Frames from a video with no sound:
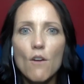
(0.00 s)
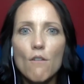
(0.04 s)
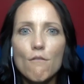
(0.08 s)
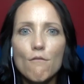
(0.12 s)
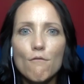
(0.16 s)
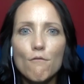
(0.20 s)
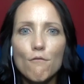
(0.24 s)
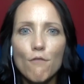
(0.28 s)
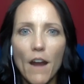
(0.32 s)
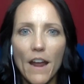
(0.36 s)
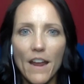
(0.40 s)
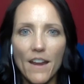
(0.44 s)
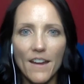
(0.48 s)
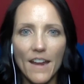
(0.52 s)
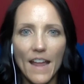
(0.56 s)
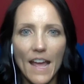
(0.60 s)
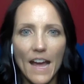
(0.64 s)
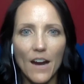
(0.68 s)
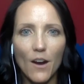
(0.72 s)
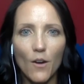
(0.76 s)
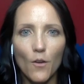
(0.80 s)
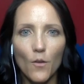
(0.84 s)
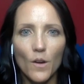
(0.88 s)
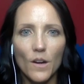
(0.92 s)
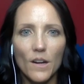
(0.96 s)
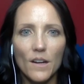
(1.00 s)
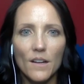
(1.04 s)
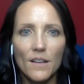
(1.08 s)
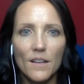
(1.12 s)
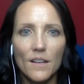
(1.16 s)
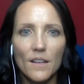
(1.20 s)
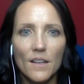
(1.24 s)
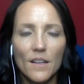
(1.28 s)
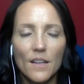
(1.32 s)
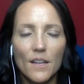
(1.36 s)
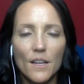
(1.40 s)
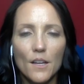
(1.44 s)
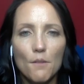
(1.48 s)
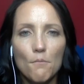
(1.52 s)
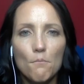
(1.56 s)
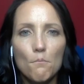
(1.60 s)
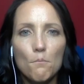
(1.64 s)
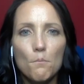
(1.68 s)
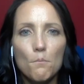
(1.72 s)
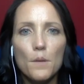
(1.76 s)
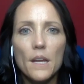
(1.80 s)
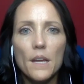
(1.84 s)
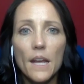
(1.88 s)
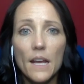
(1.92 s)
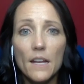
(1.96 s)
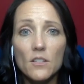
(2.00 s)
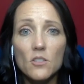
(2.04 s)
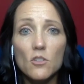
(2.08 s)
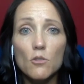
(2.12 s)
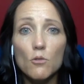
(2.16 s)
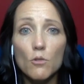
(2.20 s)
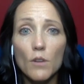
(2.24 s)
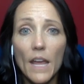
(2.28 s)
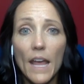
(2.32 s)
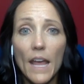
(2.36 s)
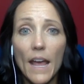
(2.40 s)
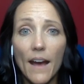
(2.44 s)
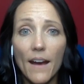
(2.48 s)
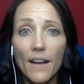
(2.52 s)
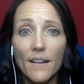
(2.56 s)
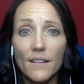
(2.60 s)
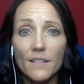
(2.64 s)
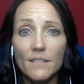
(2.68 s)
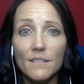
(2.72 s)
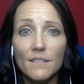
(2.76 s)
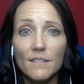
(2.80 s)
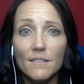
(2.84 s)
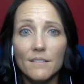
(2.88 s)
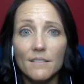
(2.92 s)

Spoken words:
right now. Because you can.